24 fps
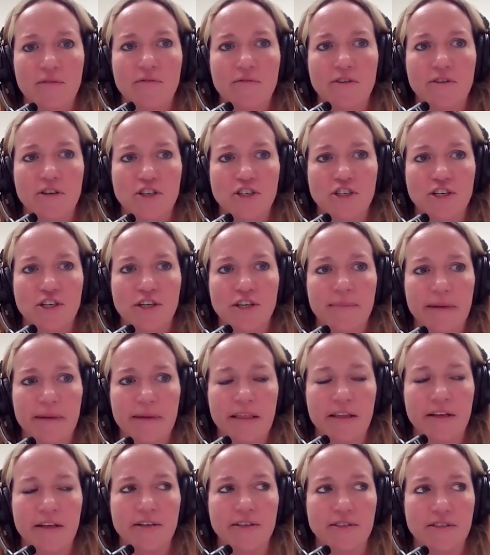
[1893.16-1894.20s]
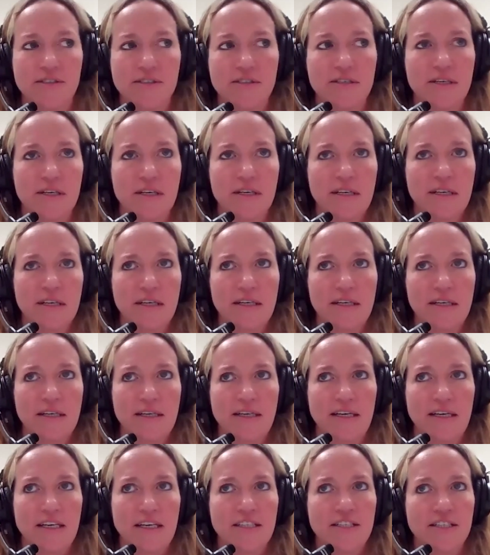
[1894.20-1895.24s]
For sure. I mean,
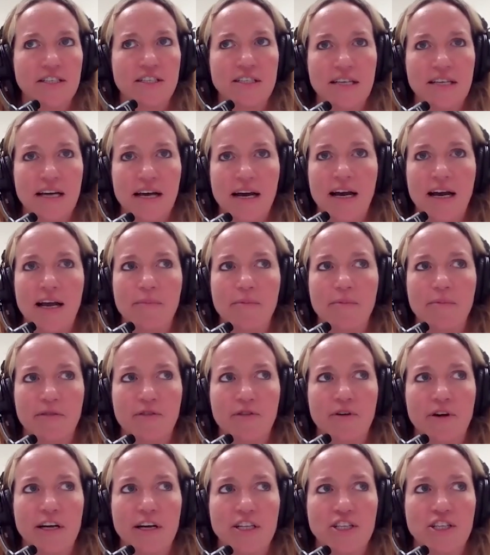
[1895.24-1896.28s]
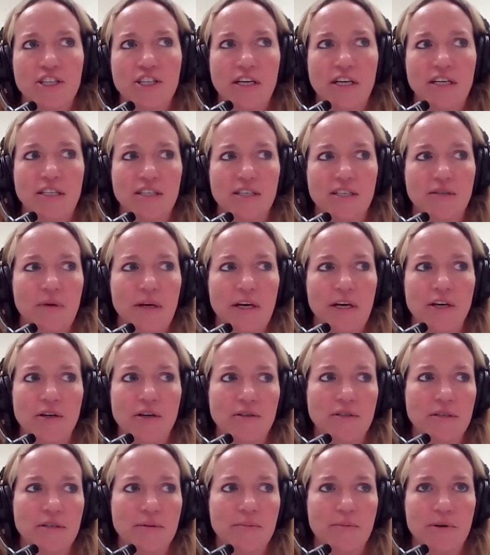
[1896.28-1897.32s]
it's a time of great change, and we
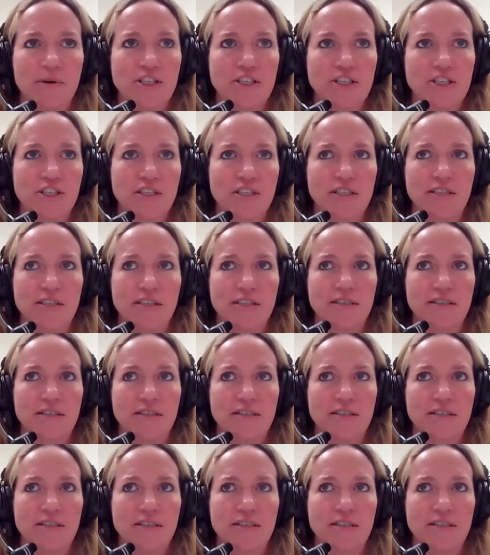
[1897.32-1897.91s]
know depression